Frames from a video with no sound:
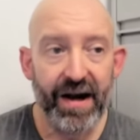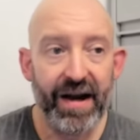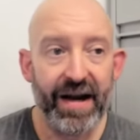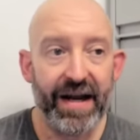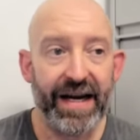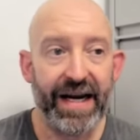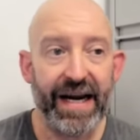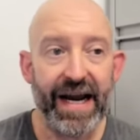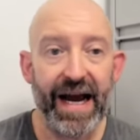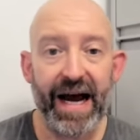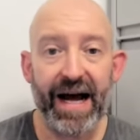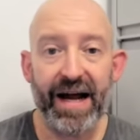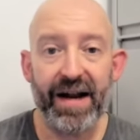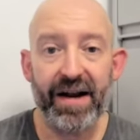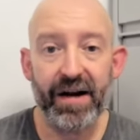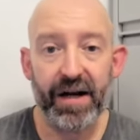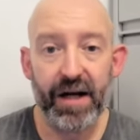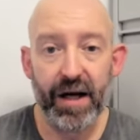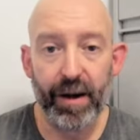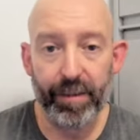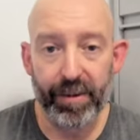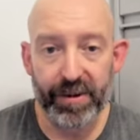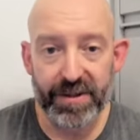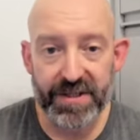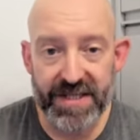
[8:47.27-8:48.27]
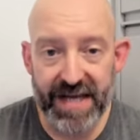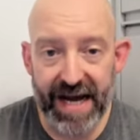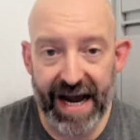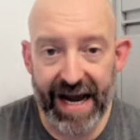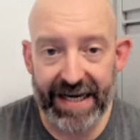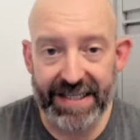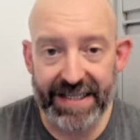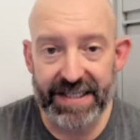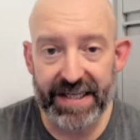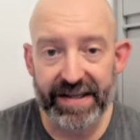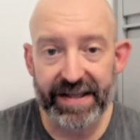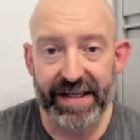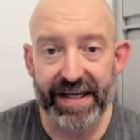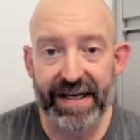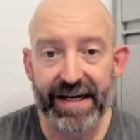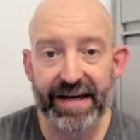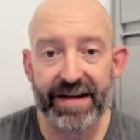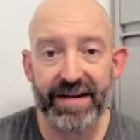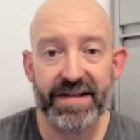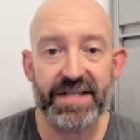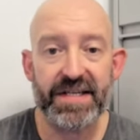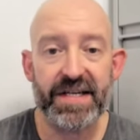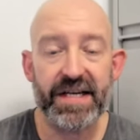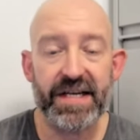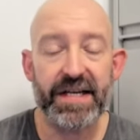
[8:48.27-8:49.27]
He had a couple sacks at the end of
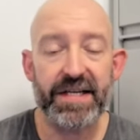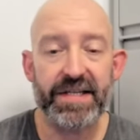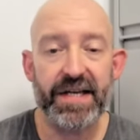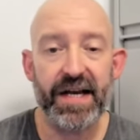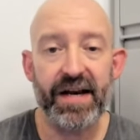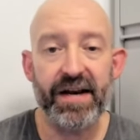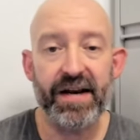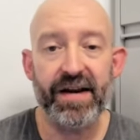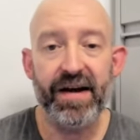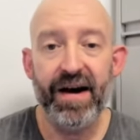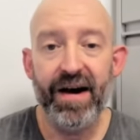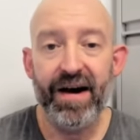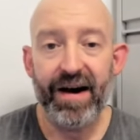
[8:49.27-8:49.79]
the season.